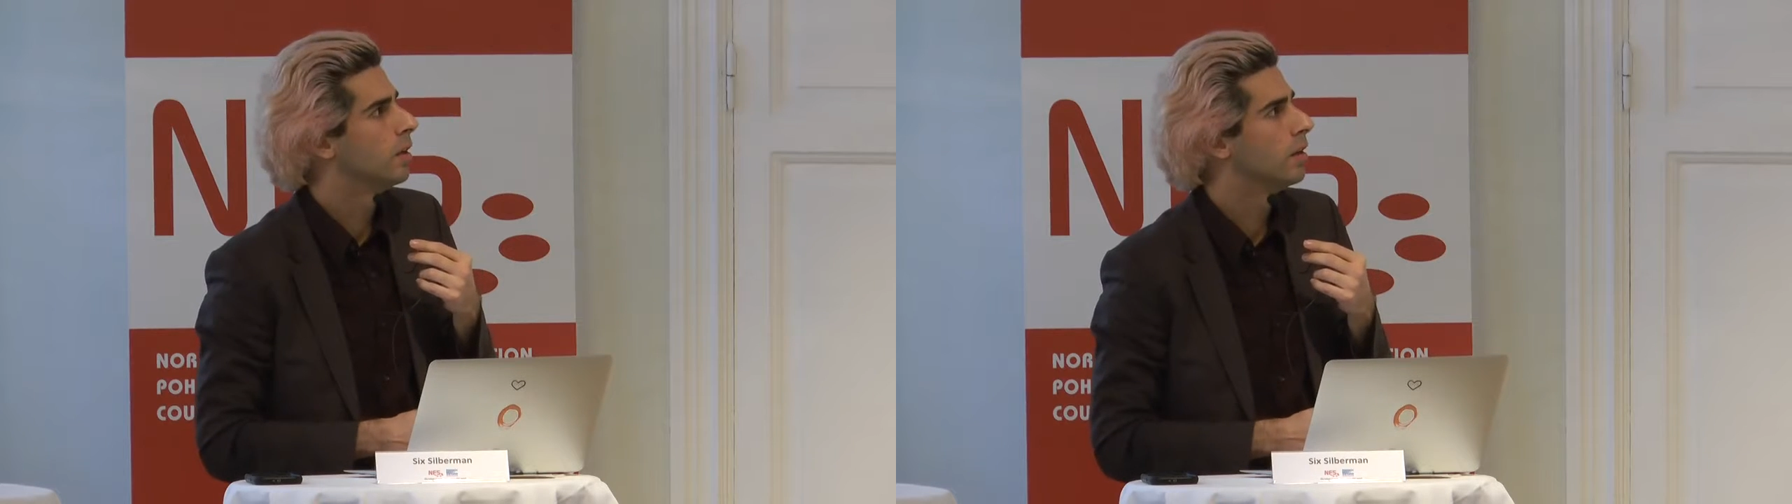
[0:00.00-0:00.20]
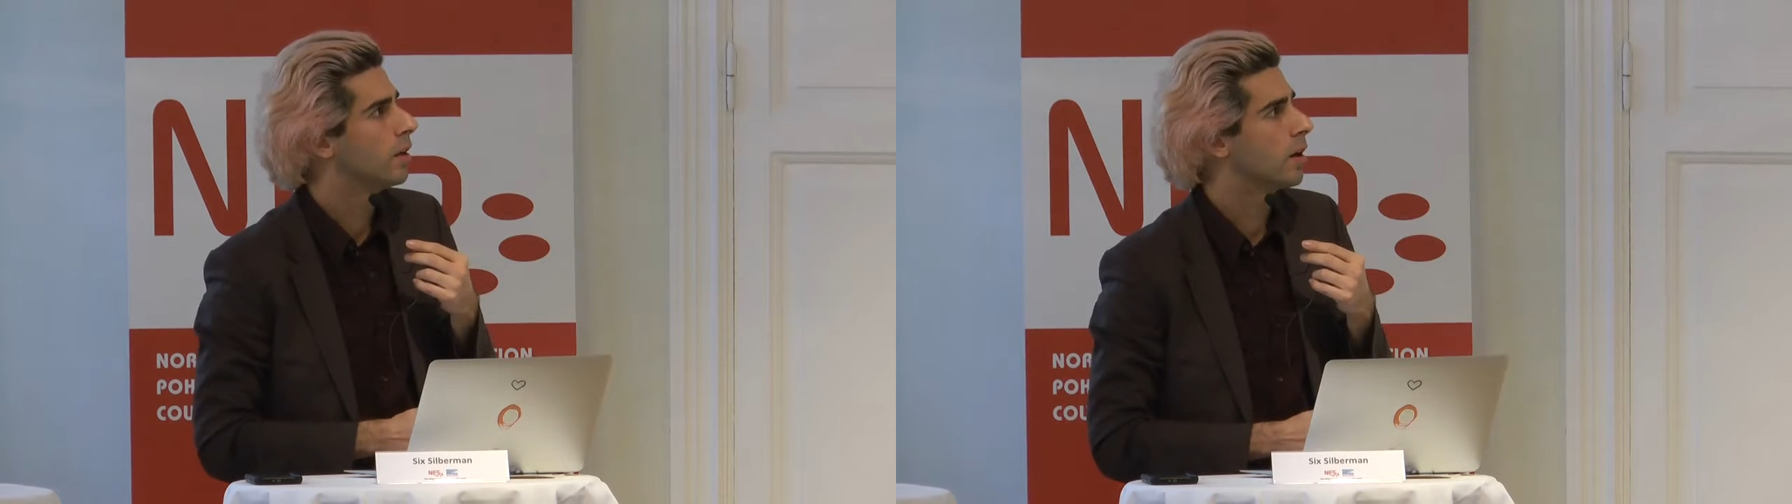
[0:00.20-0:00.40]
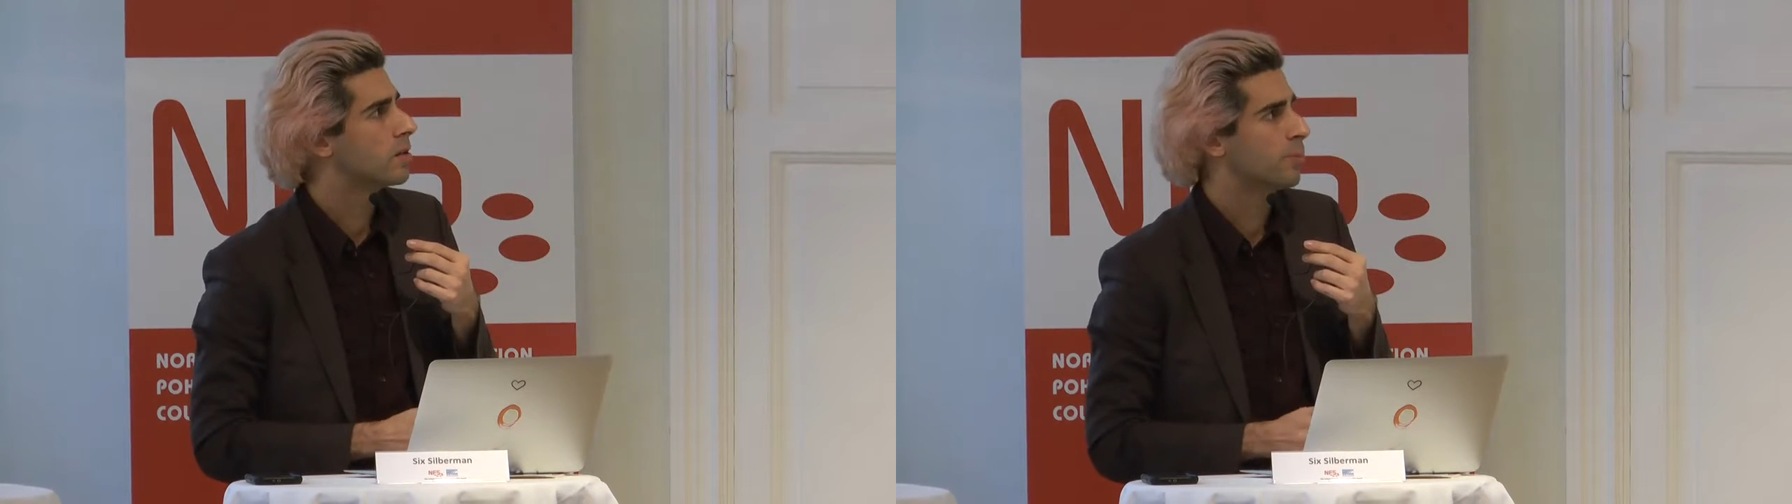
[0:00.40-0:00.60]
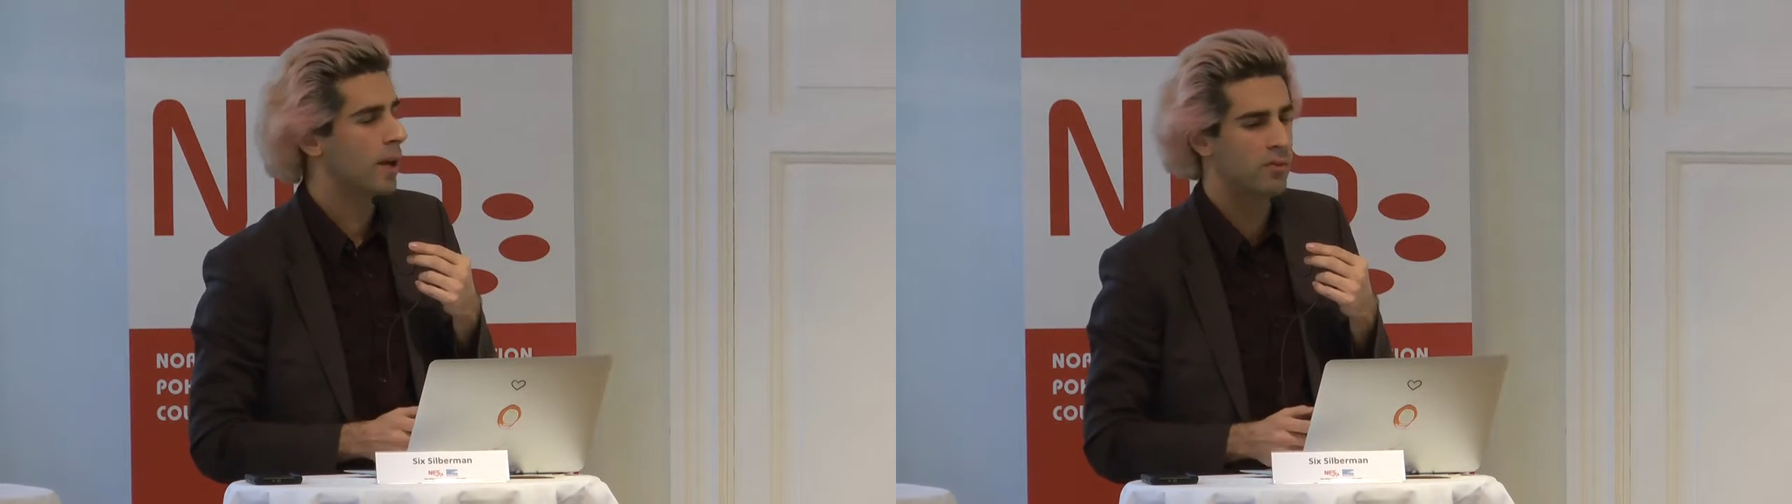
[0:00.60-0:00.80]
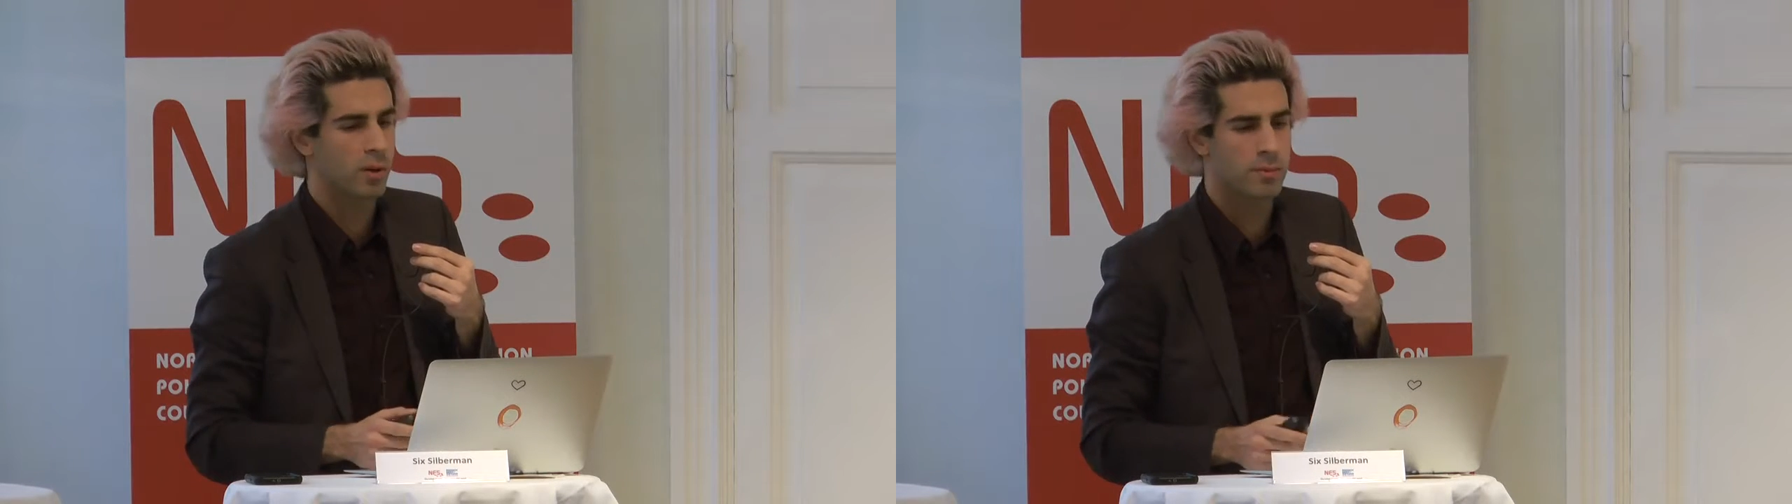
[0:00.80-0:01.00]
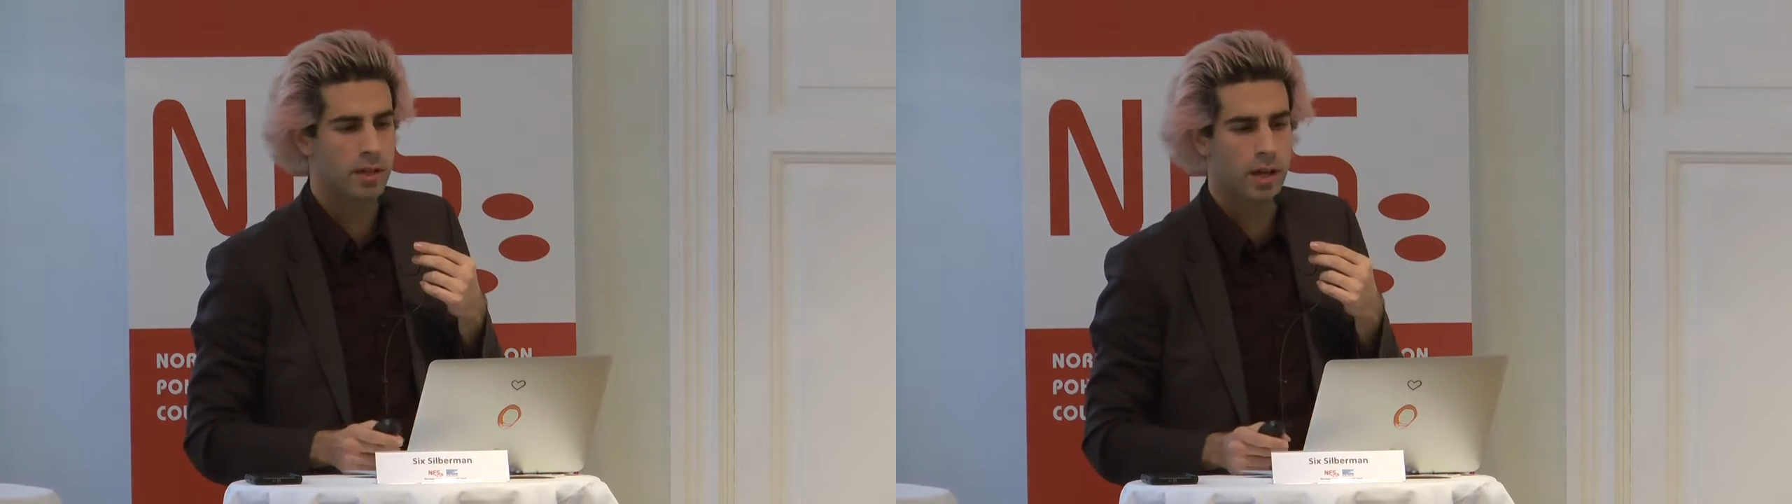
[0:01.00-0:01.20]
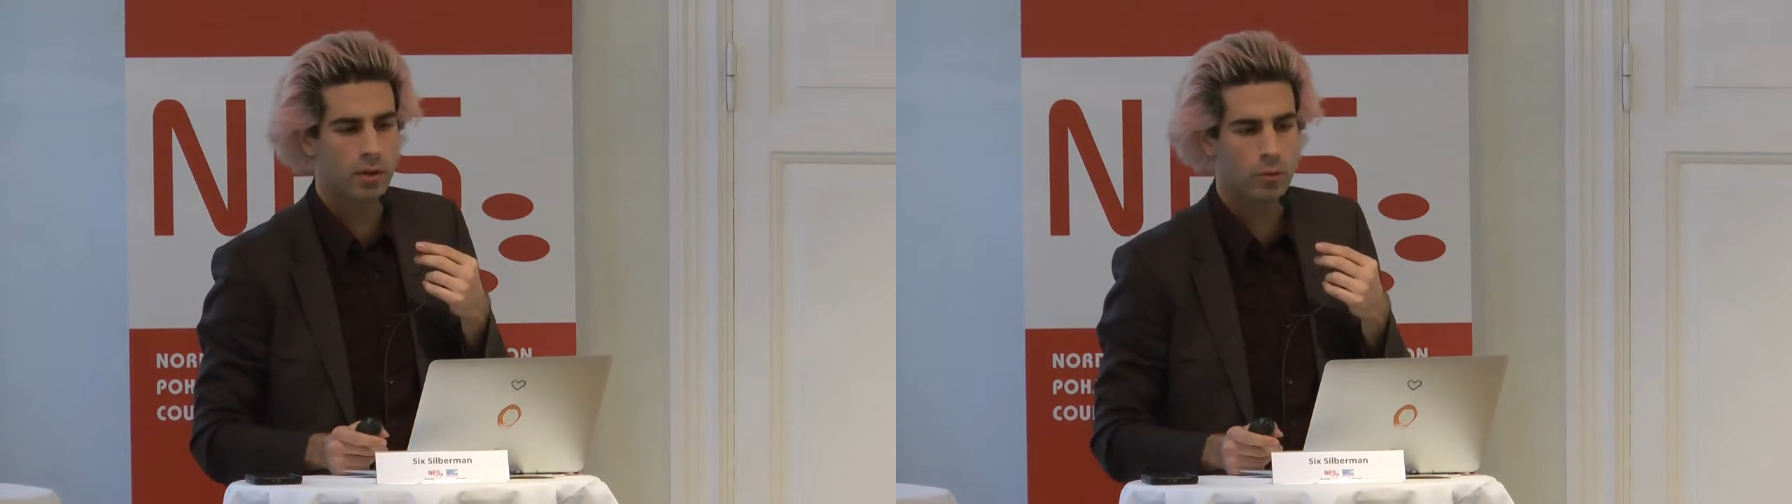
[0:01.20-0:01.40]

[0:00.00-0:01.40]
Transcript: There are also platforms that